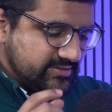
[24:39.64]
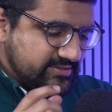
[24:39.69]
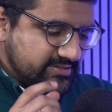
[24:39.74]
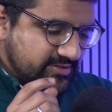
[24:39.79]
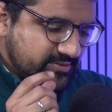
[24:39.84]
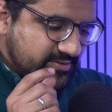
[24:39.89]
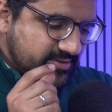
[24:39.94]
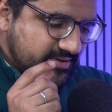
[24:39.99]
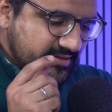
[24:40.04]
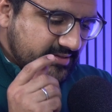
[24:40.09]

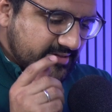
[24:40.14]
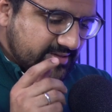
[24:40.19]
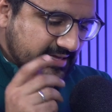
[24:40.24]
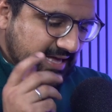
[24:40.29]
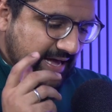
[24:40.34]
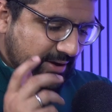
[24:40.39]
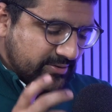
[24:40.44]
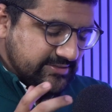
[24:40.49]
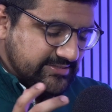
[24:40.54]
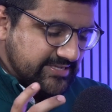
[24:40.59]
so
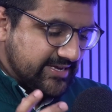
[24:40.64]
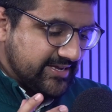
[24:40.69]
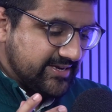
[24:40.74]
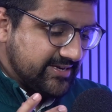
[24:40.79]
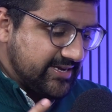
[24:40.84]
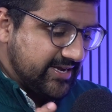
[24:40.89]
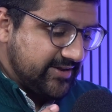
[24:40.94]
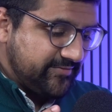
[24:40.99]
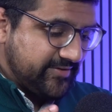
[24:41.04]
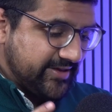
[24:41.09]
our second
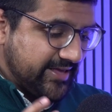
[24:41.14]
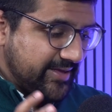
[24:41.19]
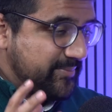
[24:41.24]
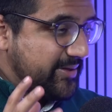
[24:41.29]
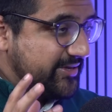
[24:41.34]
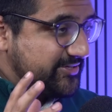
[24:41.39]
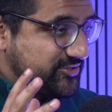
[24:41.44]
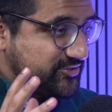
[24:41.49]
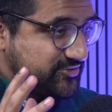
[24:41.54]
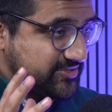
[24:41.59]
Caliph, he
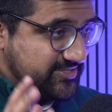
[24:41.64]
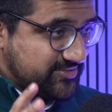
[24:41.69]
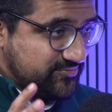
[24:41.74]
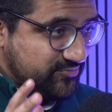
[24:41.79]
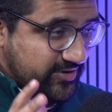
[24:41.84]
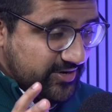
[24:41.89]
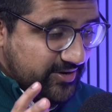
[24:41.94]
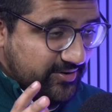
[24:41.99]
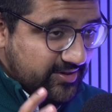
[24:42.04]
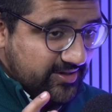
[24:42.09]
mentions this
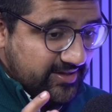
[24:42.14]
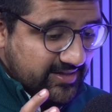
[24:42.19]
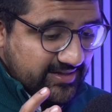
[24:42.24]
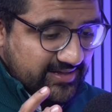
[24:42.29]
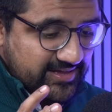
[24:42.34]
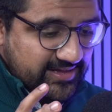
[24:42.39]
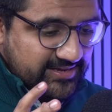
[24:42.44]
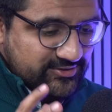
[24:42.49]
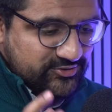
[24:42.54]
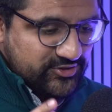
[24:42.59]
really
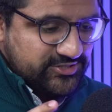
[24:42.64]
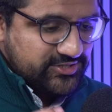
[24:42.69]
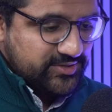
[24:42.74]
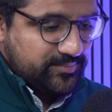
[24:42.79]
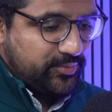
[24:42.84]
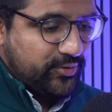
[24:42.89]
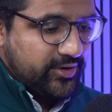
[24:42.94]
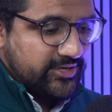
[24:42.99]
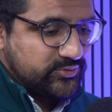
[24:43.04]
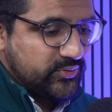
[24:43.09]
interesting
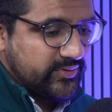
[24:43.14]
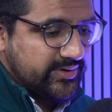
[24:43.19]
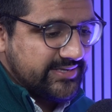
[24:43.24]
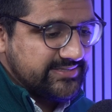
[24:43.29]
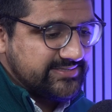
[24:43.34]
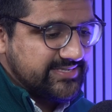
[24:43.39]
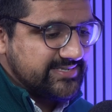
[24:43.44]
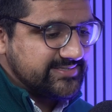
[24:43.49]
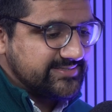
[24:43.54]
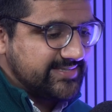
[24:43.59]
point as well. He
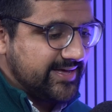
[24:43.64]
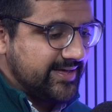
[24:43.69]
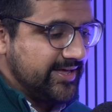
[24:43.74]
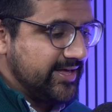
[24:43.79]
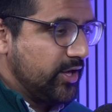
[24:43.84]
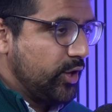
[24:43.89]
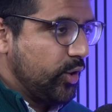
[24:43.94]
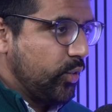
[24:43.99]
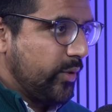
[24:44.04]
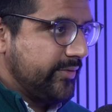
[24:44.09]
says that
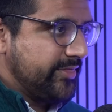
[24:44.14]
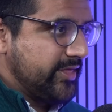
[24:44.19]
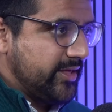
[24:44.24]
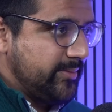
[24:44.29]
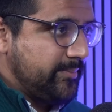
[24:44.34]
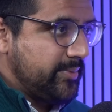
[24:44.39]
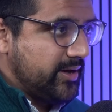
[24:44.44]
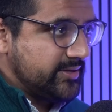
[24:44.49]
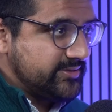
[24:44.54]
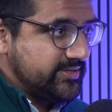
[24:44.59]
when the
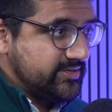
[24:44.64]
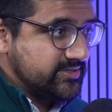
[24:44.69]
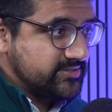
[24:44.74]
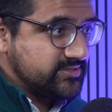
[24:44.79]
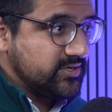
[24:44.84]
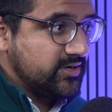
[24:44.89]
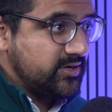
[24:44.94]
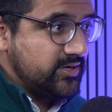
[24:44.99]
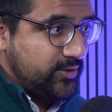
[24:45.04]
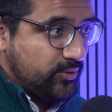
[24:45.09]
Ibadiyya
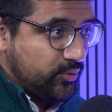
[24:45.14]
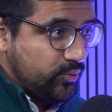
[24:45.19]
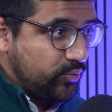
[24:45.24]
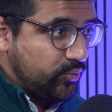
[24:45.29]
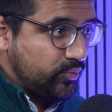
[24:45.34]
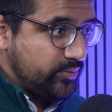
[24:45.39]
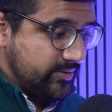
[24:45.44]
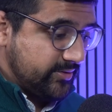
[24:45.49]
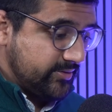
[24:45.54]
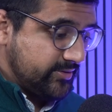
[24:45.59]

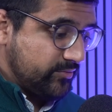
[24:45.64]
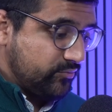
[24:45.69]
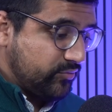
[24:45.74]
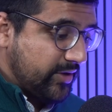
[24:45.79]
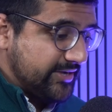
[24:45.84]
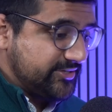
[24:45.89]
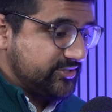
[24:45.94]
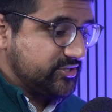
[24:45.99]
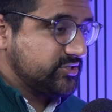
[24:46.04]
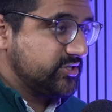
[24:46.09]
Salihun, the
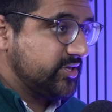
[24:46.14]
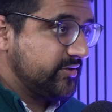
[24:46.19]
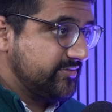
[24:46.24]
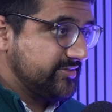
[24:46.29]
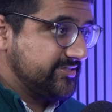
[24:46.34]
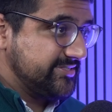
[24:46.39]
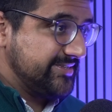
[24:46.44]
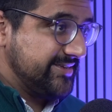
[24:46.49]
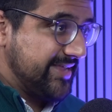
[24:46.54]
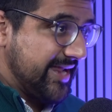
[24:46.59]
righteous
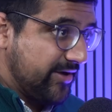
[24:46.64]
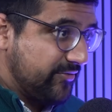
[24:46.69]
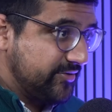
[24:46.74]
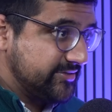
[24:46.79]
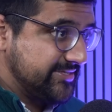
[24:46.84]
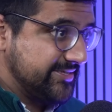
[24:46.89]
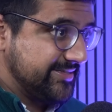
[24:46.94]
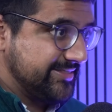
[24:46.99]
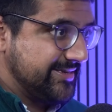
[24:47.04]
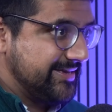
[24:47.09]
servants
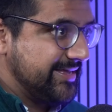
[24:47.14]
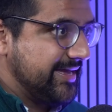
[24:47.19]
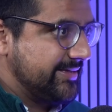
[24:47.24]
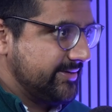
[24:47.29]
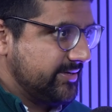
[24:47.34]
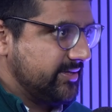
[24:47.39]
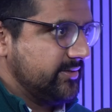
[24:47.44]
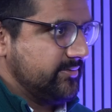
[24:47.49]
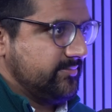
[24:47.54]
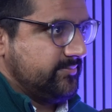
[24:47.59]
inheriting the
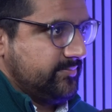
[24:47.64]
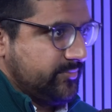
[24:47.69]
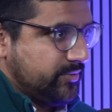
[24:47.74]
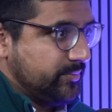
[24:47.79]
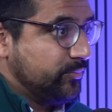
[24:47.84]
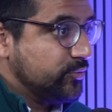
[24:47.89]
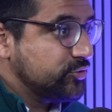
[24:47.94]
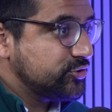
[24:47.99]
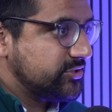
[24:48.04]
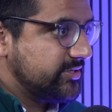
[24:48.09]
land, the
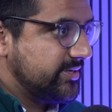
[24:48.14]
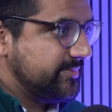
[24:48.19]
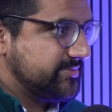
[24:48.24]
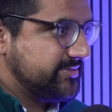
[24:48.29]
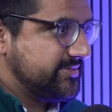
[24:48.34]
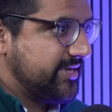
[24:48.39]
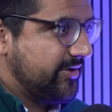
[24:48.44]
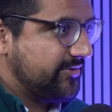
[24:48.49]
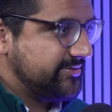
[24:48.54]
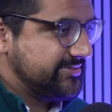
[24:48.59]
Muslims
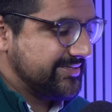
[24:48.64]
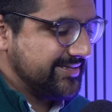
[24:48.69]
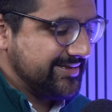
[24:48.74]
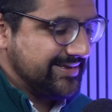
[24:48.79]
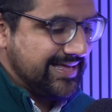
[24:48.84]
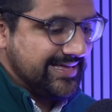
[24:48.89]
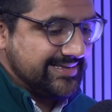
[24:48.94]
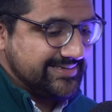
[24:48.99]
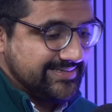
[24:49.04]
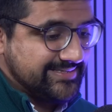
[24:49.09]
inheriting the
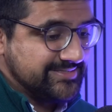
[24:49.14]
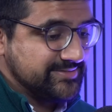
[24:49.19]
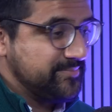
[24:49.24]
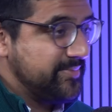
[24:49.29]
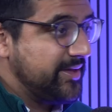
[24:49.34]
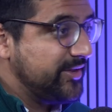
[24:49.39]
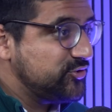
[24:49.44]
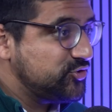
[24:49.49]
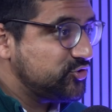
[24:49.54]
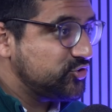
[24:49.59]
land is
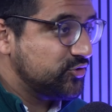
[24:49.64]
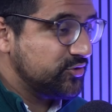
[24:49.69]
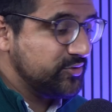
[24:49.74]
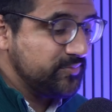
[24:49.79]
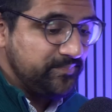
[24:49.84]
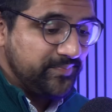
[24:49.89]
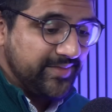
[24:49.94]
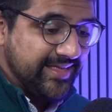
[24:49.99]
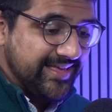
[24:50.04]
mentioned,